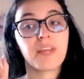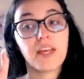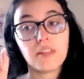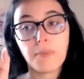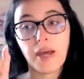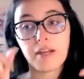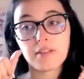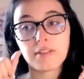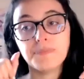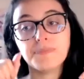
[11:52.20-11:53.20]
in the past.
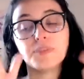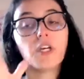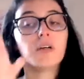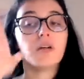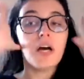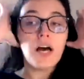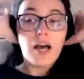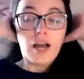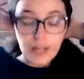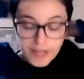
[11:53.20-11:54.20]
So
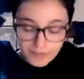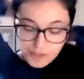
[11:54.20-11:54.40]
if